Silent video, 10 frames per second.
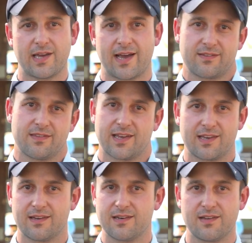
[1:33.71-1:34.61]
It acted like
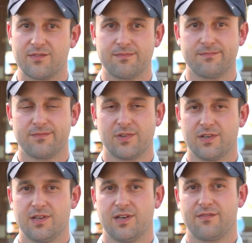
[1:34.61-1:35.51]
it didn't even
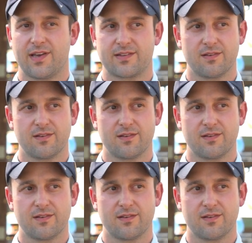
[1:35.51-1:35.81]
affect